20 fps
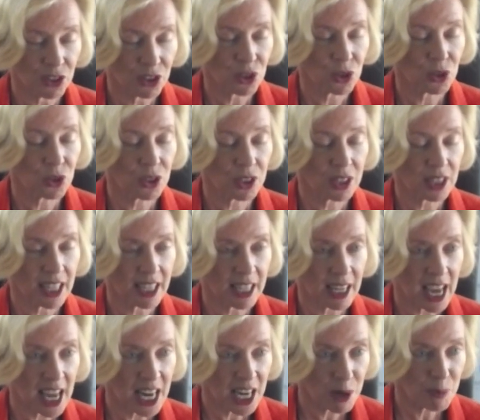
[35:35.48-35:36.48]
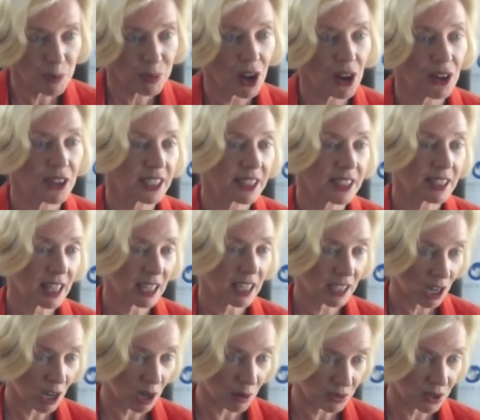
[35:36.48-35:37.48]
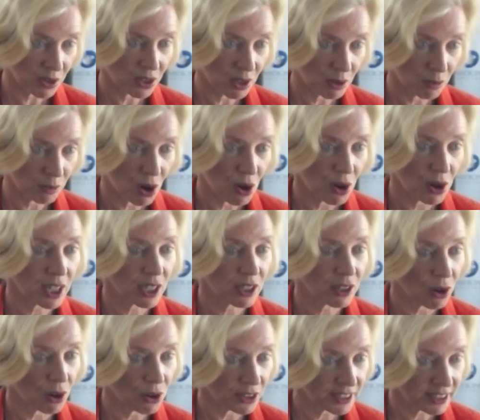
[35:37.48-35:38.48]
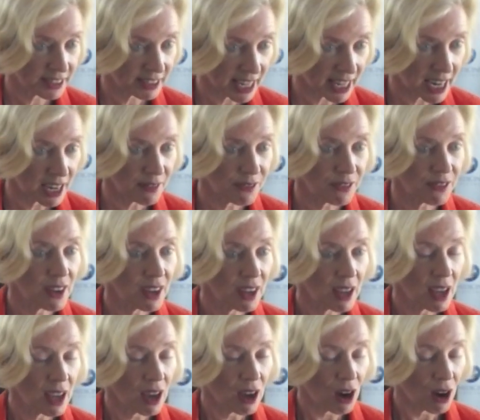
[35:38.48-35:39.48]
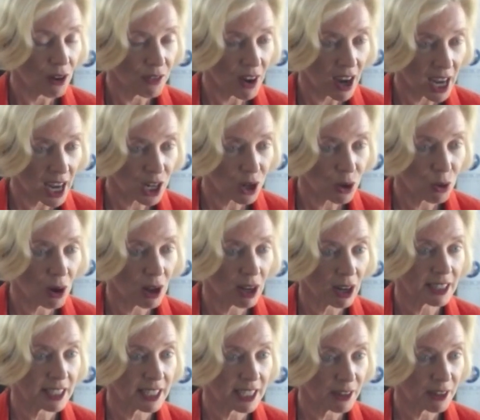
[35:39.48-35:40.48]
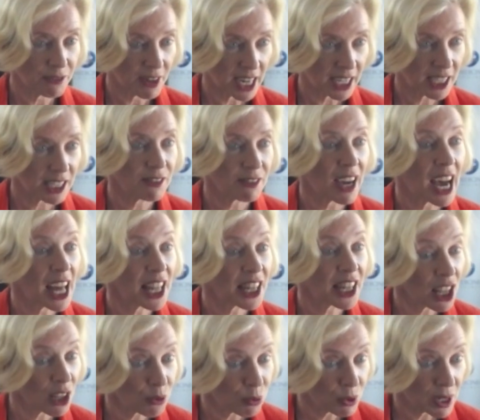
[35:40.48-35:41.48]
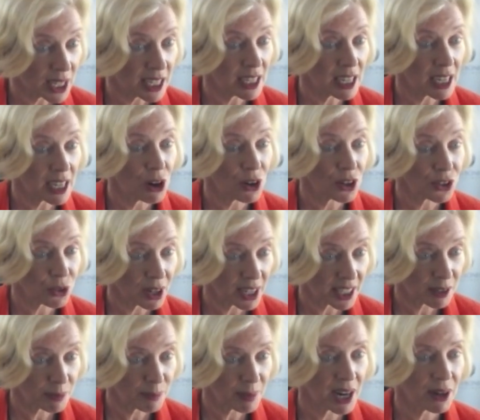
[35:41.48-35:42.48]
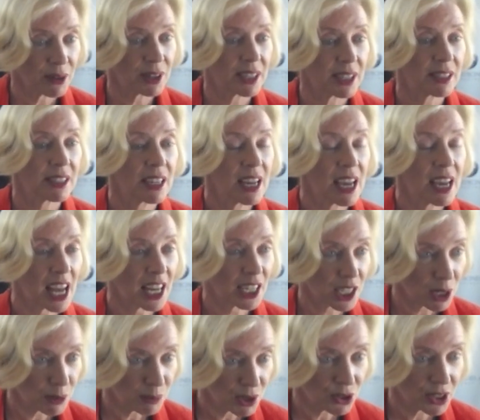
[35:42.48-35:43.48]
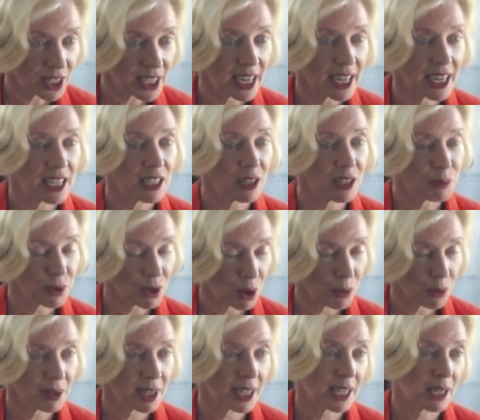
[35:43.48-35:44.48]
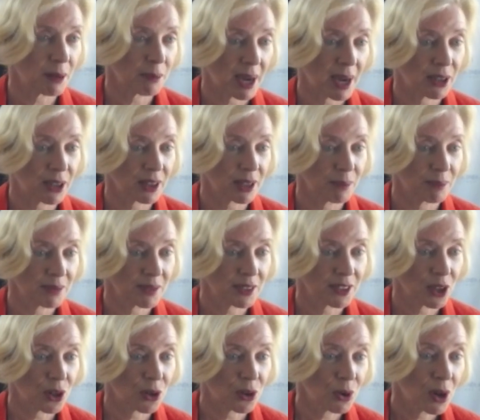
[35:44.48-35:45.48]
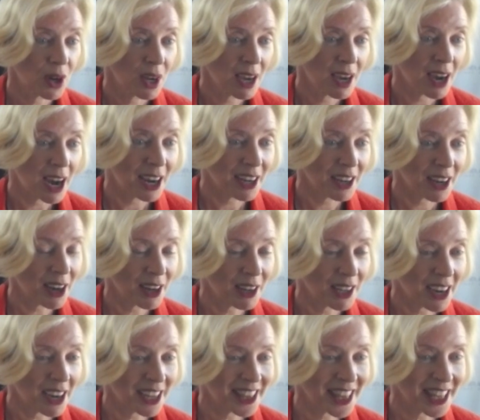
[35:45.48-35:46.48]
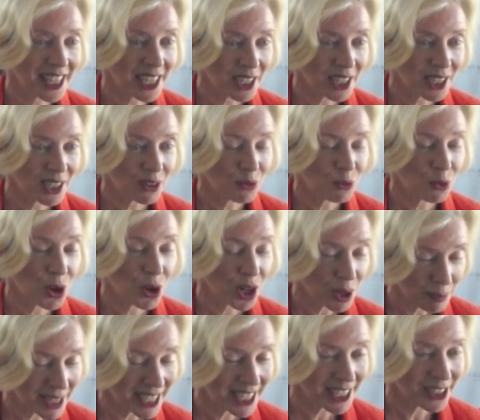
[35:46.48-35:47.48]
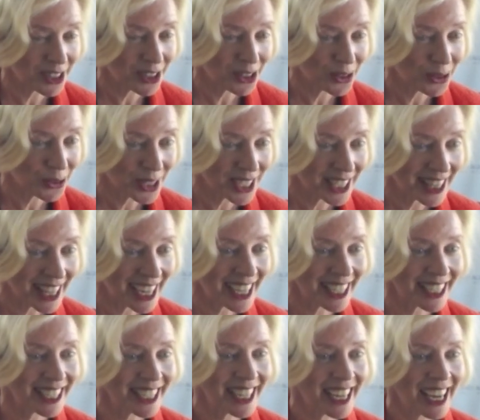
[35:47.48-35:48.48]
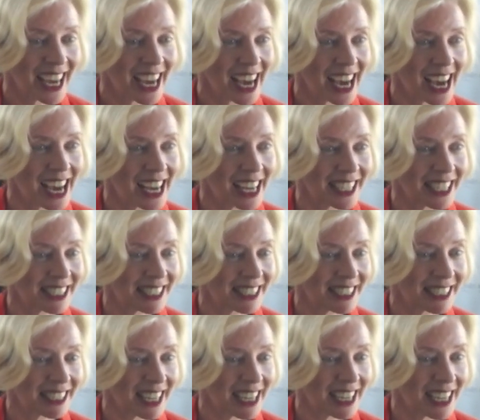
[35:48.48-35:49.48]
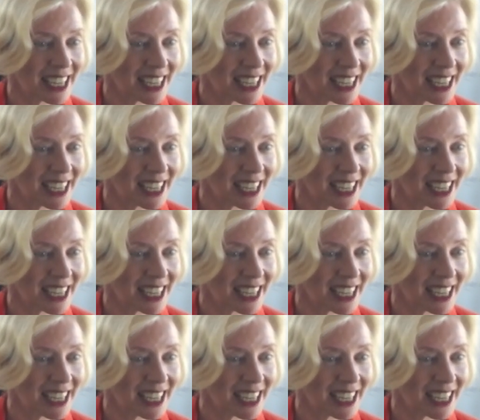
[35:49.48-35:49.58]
ensure that any products that come to the market are safe, of high quality, effective, and that we are transparent and communicate appropriately about them. So I think we're committed to doing that, and